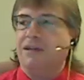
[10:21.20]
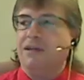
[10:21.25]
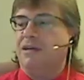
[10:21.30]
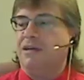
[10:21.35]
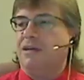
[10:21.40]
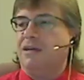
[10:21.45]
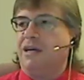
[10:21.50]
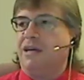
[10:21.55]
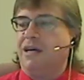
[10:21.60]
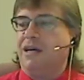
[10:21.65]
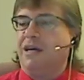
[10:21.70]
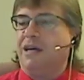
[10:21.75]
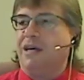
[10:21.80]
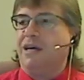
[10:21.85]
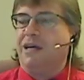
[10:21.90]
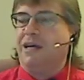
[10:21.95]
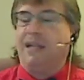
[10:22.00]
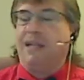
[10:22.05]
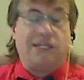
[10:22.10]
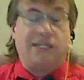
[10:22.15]

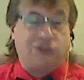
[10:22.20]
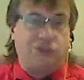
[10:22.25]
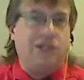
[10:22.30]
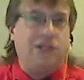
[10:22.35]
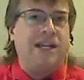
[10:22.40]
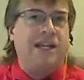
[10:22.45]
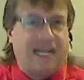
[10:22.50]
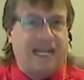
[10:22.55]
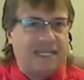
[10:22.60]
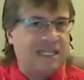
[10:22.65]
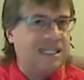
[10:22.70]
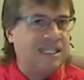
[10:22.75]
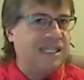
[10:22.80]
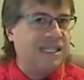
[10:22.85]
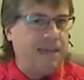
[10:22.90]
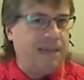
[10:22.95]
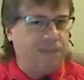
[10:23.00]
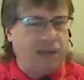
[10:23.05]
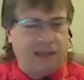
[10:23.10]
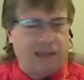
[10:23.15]
like to the next
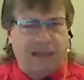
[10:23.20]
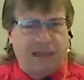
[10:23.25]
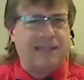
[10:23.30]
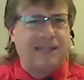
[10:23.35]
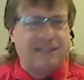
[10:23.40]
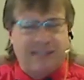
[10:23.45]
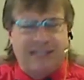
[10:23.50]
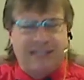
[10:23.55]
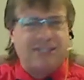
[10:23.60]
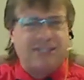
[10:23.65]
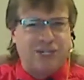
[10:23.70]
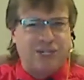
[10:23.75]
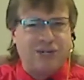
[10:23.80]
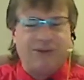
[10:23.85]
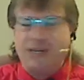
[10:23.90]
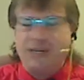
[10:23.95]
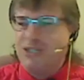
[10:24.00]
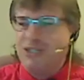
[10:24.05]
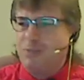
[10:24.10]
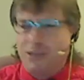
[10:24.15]
step, not like next
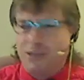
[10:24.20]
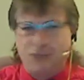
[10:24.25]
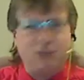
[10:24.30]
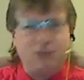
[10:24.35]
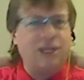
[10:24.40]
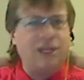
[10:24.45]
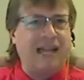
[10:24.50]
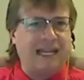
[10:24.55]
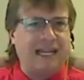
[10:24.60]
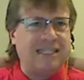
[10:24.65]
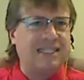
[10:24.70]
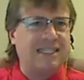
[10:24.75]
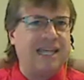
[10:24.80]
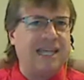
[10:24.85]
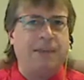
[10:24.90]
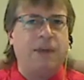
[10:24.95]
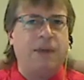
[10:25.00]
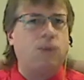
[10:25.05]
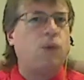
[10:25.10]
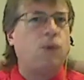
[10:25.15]
generation, but to the next
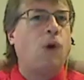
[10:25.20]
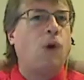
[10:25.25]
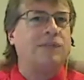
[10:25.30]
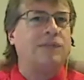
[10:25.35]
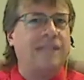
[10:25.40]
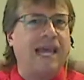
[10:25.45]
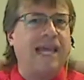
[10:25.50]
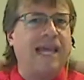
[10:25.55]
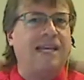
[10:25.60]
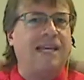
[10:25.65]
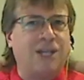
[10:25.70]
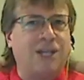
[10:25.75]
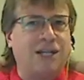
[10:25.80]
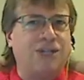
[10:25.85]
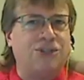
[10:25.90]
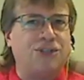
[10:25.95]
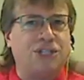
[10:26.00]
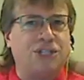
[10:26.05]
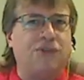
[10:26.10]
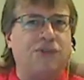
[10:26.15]
step, it won't take another
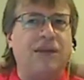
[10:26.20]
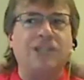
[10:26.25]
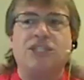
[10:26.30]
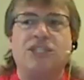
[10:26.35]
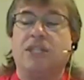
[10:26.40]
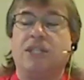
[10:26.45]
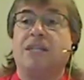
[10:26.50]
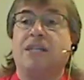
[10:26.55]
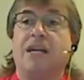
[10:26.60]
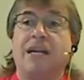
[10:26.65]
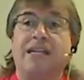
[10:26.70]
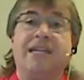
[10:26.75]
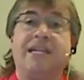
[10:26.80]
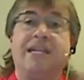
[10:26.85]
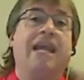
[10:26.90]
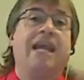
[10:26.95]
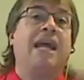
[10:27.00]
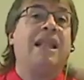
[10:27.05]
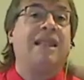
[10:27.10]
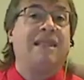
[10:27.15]
generation. It's going to
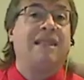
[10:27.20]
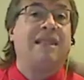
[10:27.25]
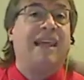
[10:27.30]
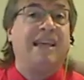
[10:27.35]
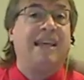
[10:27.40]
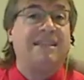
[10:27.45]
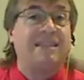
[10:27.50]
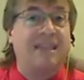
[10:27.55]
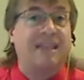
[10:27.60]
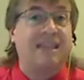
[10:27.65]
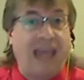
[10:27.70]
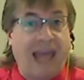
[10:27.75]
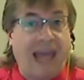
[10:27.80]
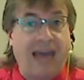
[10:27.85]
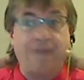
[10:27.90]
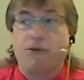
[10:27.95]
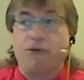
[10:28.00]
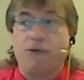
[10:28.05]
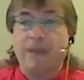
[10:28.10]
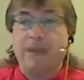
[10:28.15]
take less than a
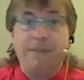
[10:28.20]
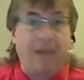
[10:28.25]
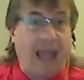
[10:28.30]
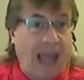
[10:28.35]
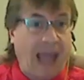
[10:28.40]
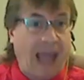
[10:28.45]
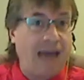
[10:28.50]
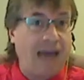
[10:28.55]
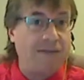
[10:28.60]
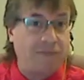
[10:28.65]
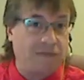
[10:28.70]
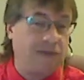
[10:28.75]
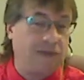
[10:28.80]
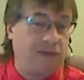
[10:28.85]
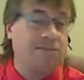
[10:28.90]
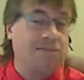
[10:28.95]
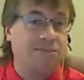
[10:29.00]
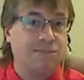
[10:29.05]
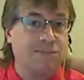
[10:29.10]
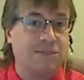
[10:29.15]
half or maybe half of it.
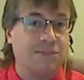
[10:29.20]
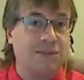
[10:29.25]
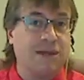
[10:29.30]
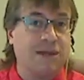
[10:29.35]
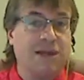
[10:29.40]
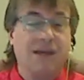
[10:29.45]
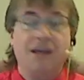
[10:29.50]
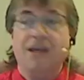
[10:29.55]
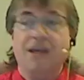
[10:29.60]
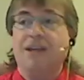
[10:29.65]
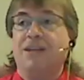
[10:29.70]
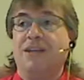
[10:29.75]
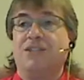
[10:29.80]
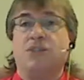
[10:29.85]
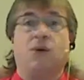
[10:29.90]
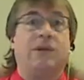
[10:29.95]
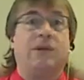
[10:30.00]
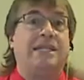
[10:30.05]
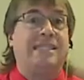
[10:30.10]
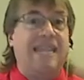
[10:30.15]

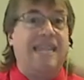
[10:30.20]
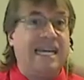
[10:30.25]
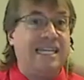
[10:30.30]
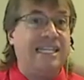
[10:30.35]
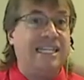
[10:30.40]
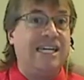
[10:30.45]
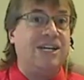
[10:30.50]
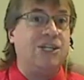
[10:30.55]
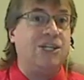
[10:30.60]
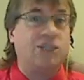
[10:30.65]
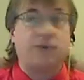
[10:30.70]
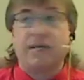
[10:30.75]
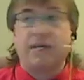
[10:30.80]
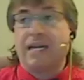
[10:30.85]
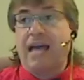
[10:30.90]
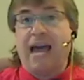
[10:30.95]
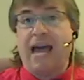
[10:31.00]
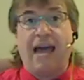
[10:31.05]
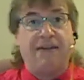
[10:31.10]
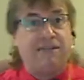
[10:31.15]
So in 10 years, we're going
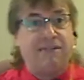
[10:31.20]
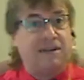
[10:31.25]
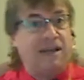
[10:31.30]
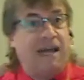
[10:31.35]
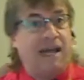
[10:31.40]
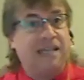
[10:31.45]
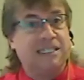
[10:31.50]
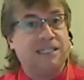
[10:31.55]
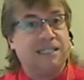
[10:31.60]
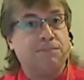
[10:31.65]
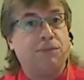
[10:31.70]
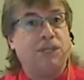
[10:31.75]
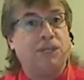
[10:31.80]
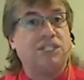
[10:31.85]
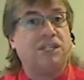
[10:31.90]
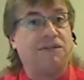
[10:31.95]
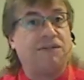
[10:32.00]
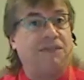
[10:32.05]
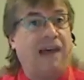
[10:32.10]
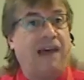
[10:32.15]
to have as much
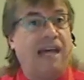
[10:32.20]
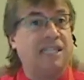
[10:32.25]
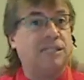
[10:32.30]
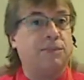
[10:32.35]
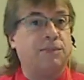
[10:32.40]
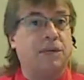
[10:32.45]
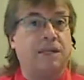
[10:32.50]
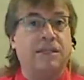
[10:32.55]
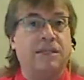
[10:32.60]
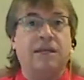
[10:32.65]
advancement